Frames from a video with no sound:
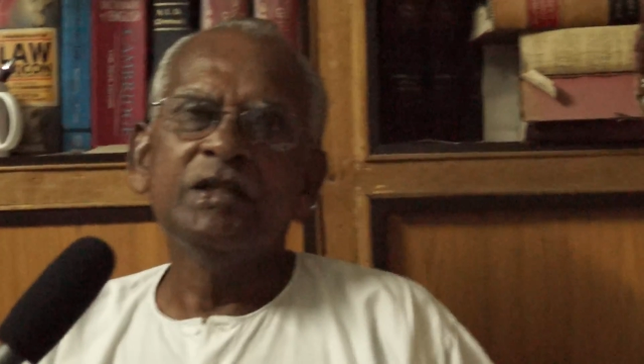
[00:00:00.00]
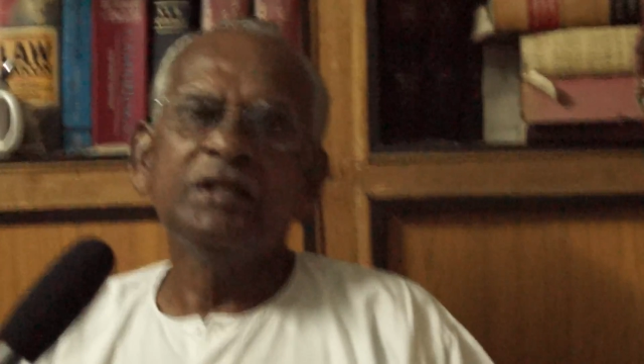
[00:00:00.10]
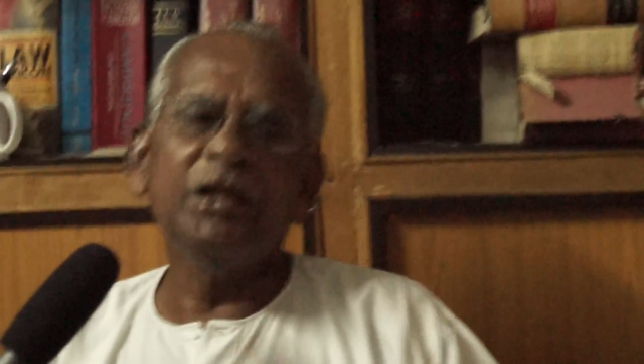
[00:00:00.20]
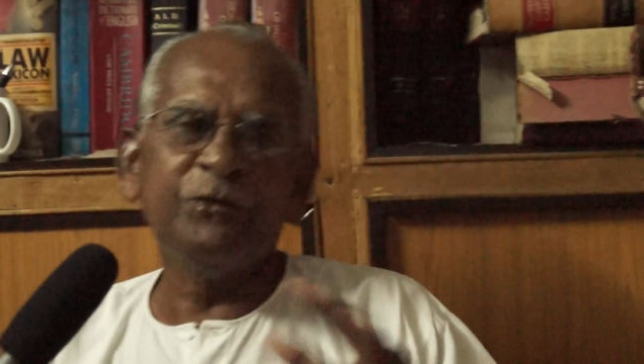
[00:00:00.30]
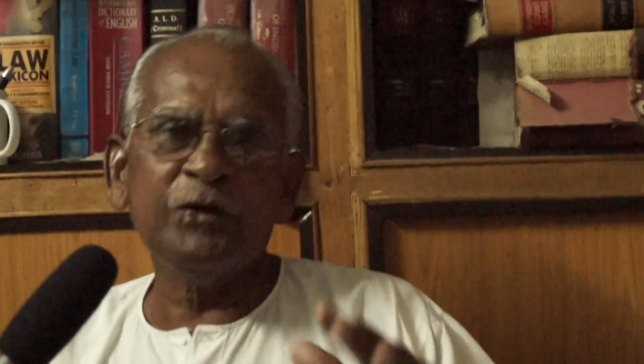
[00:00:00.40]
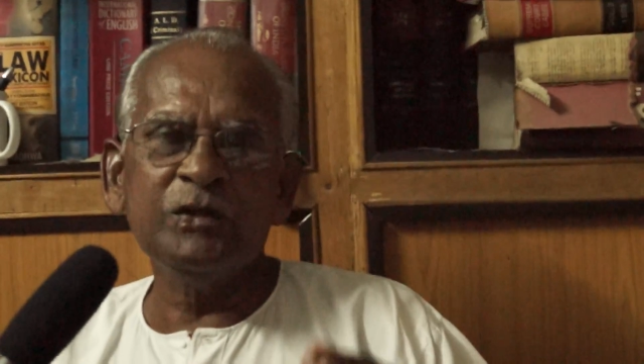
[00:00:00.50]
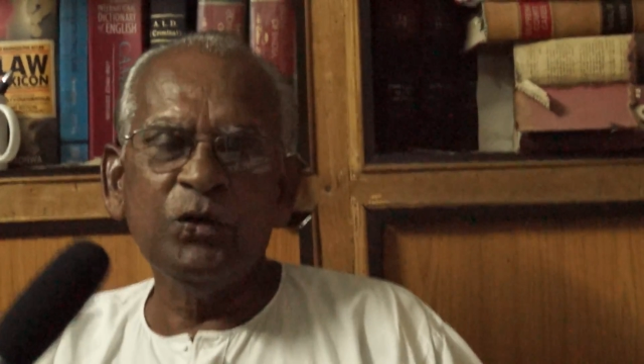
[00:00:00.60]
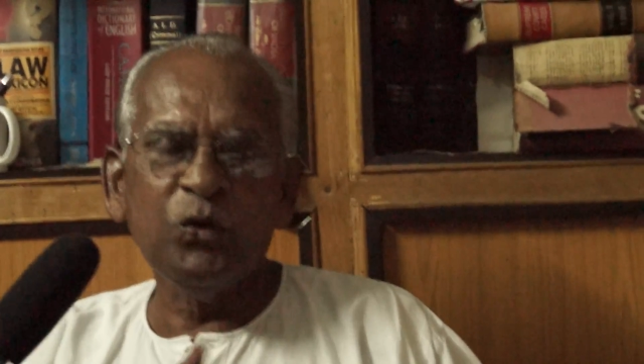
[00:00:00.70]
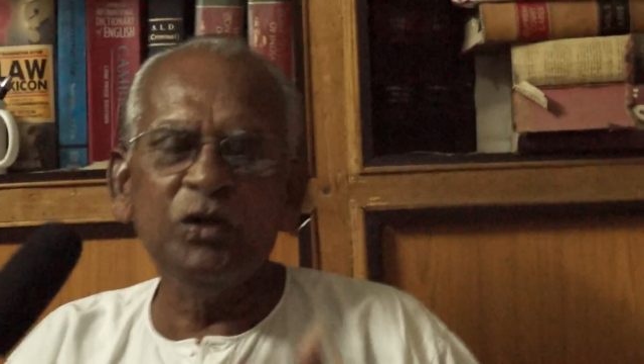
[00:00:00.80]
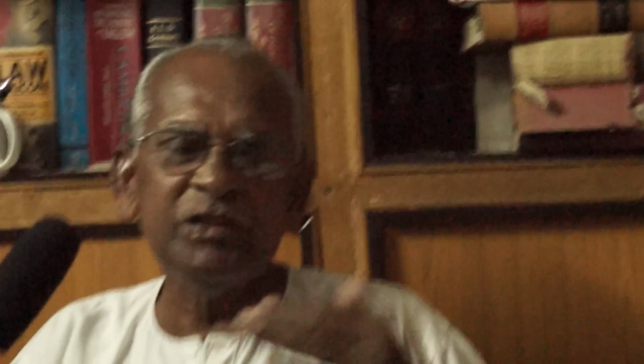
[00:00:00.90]
Therefore, the
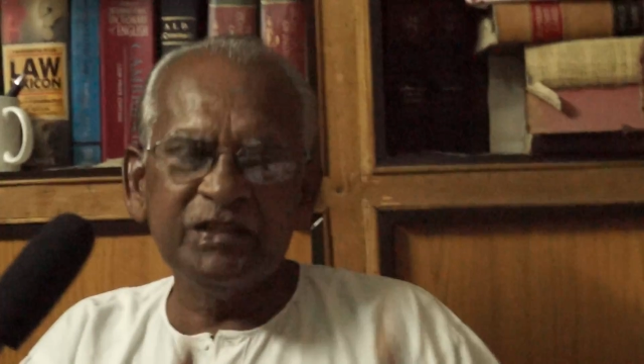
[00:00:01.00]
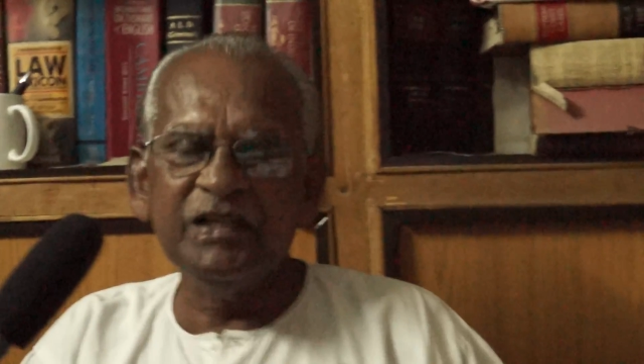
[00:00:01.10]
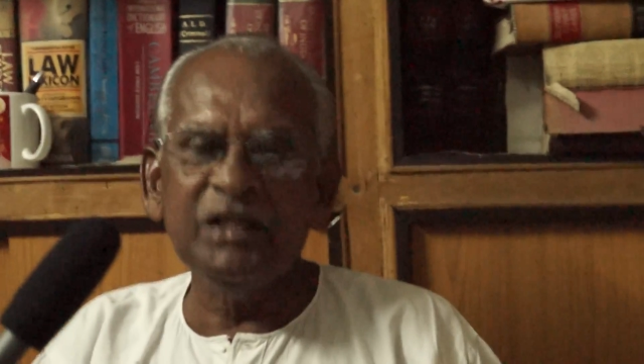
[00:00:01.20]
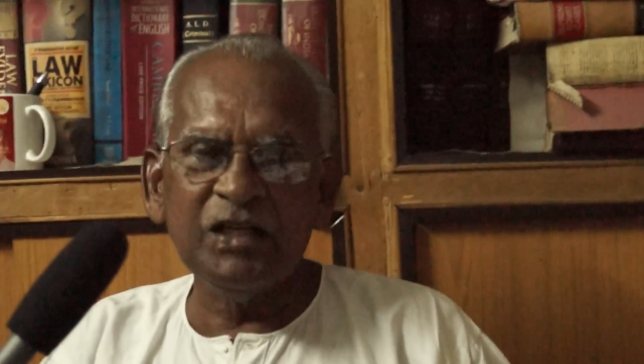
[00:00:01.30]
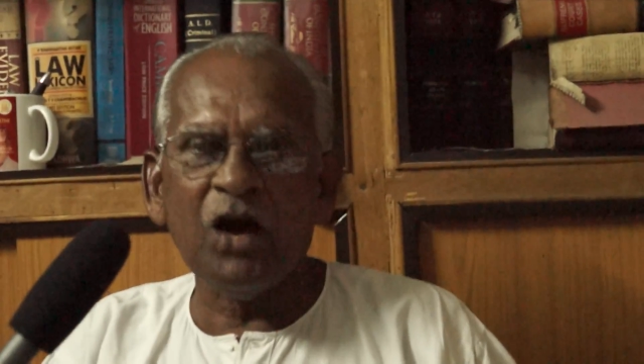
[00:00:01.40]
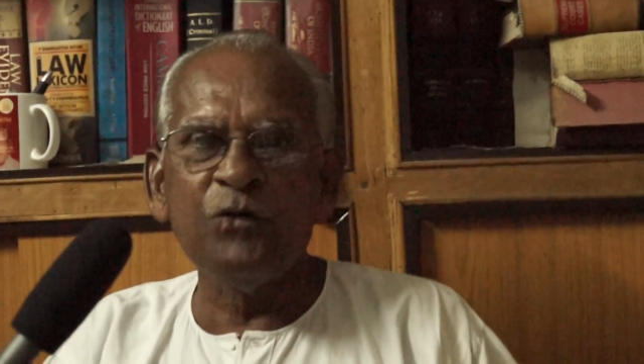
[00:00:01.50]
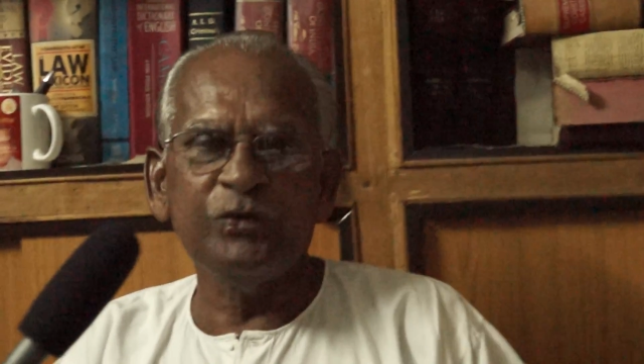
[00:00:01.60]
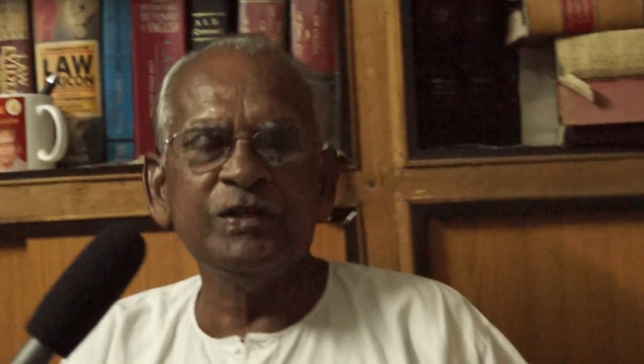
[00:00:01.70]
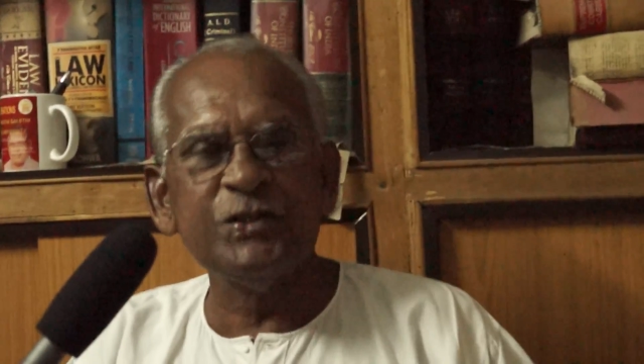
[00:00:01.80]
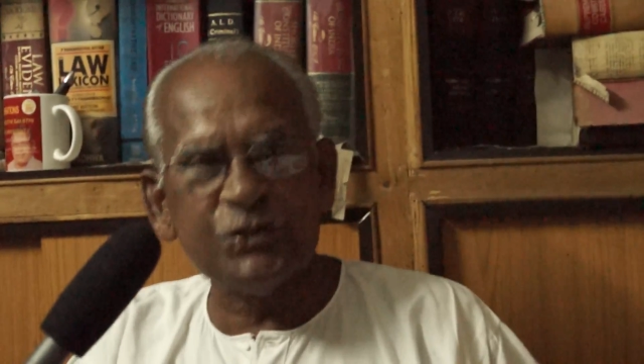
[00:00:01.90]
whole thing now
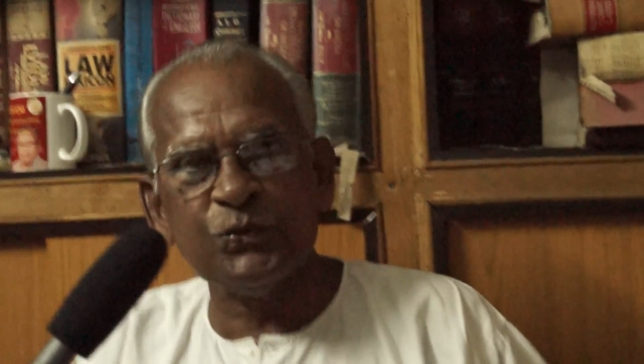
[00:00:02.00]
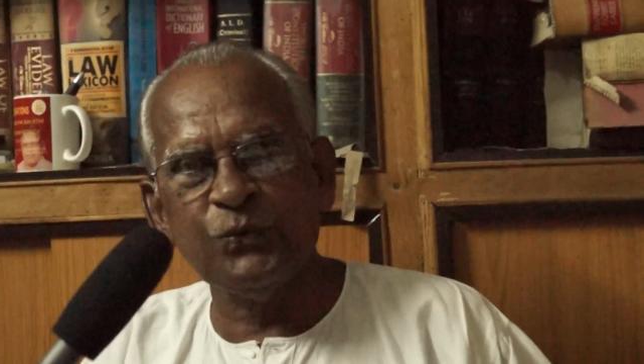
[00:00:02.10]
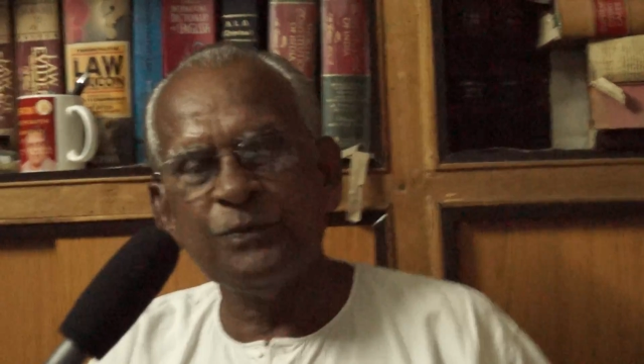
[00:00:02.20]
is to